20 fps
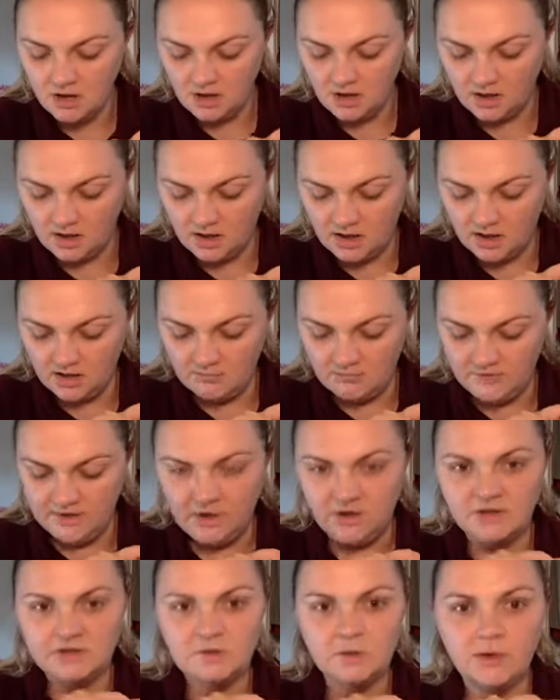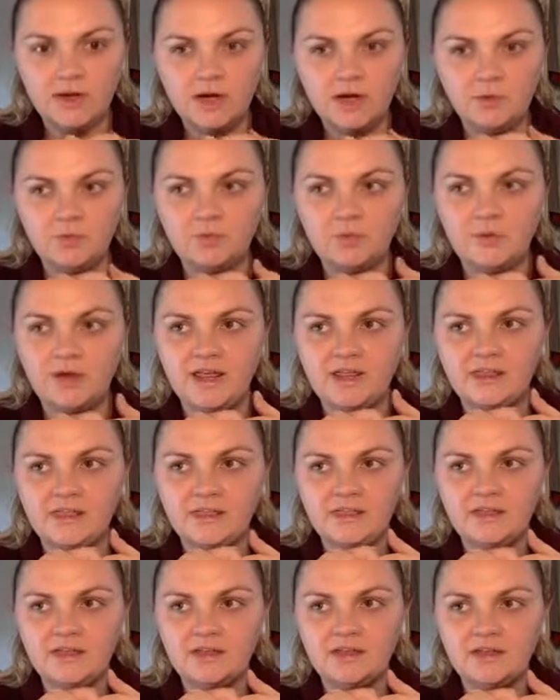They also help
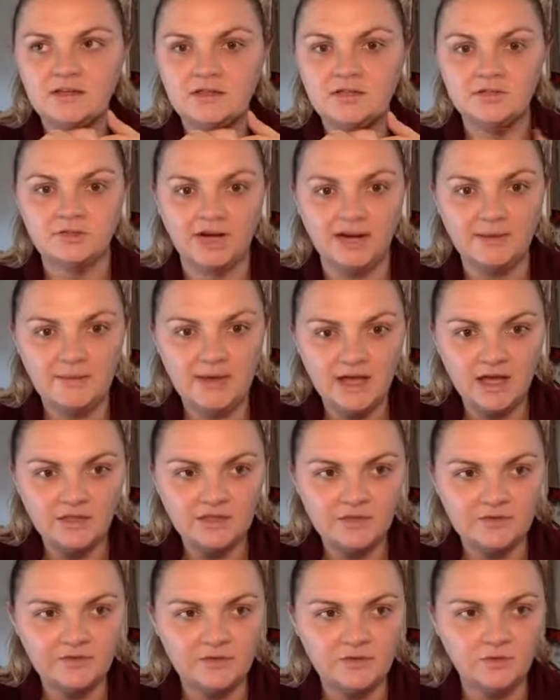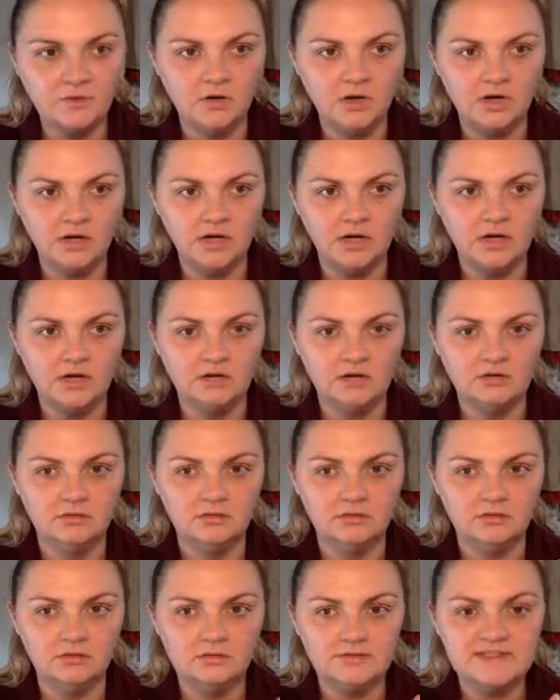with dry mouth. If you are
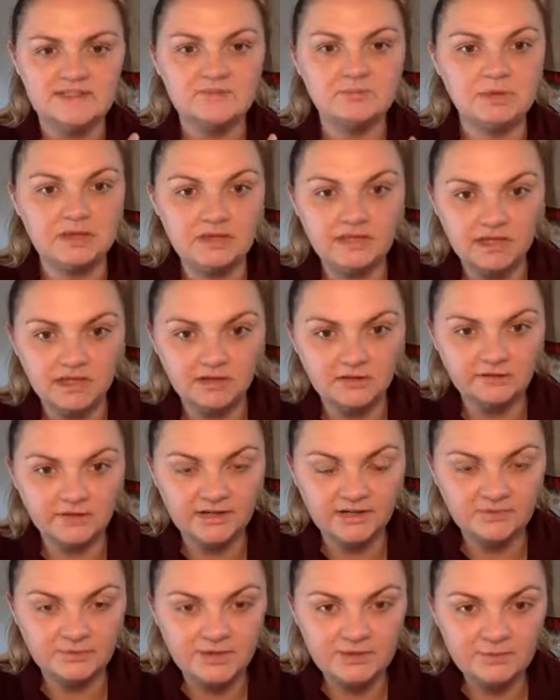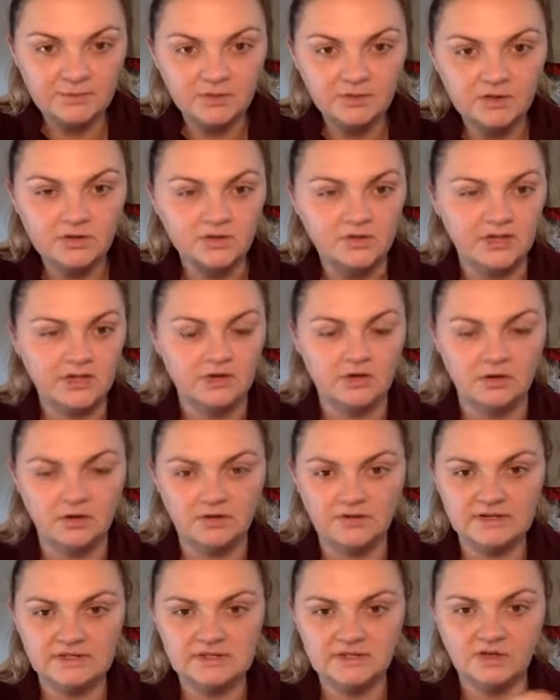speaking in front of people and you get
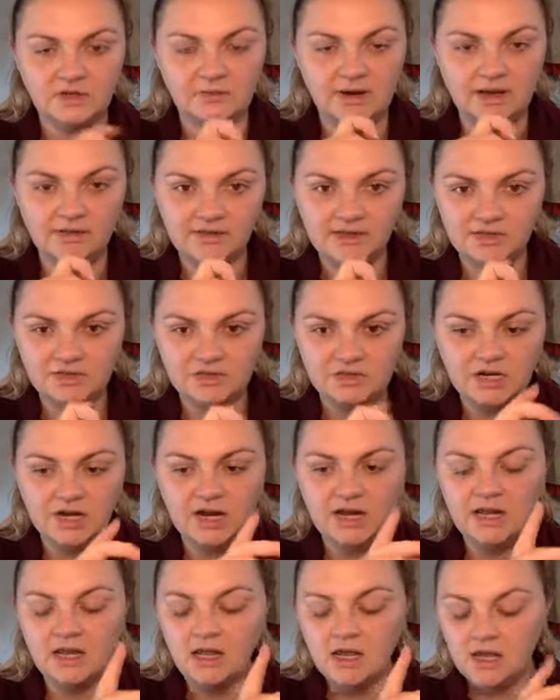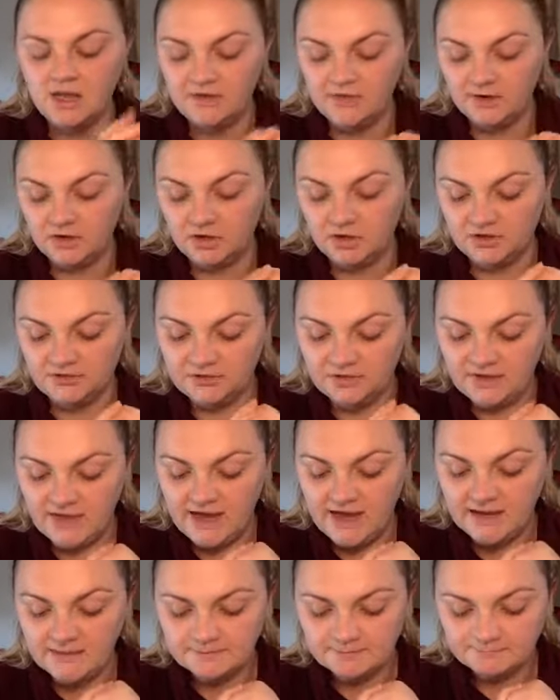nervous and your mouth gets dry, they're good for
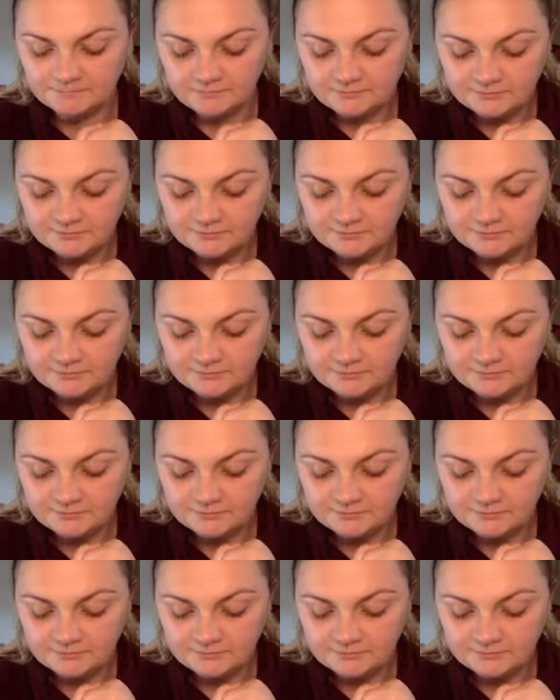that.